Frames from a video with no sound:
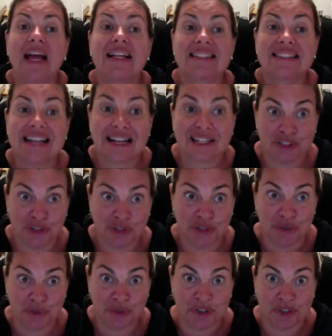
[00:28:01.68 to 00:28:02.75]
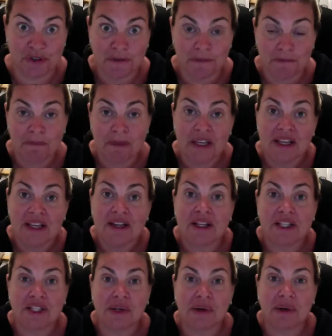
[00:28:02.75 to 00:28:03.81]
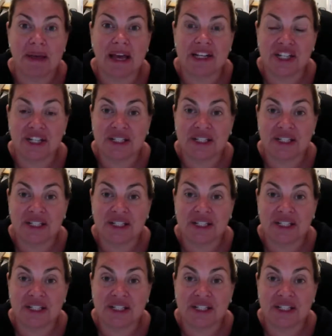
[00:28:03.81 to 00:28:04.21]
Dr. Seuss. So imagine